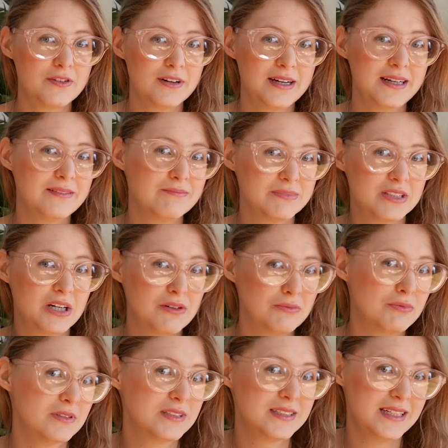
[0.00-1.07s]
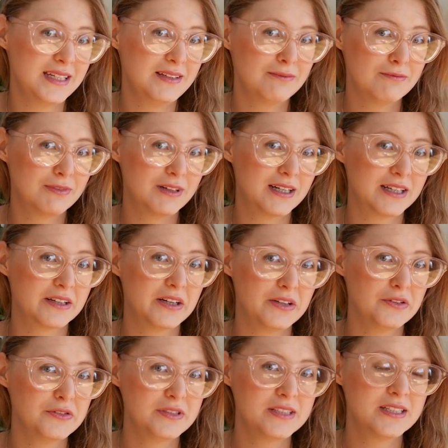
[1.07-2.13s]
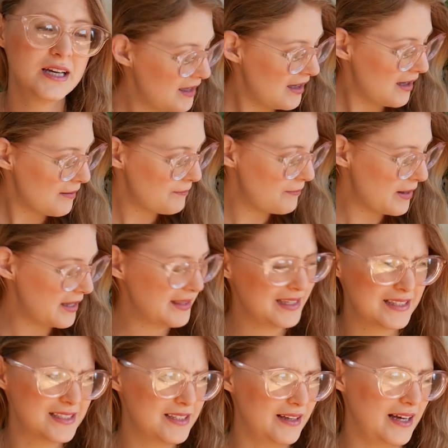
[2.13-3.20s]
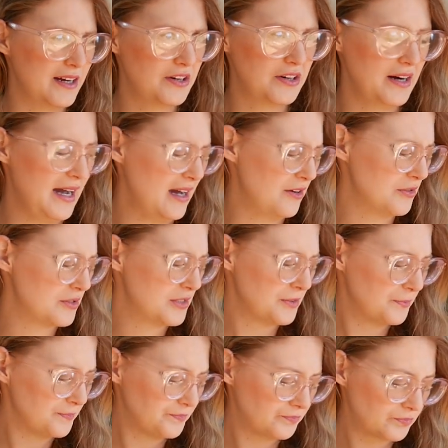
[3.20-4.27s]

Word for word: for it, so we'll see where it goes. But that's still at her house.